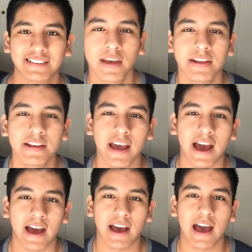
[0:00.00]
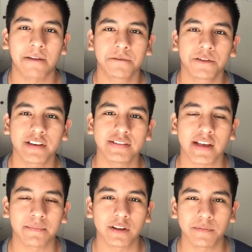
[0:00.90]
And yeah, after this,
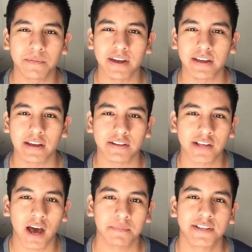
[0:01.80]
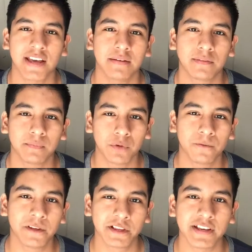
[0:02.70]
I'm gonna be making a top 10
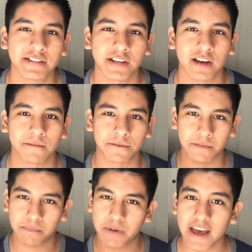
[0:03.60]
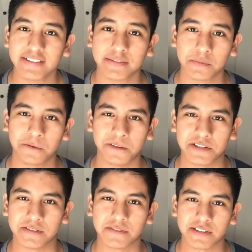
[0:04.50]
movie list of the best
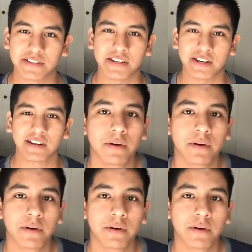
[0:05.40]
movies of this year.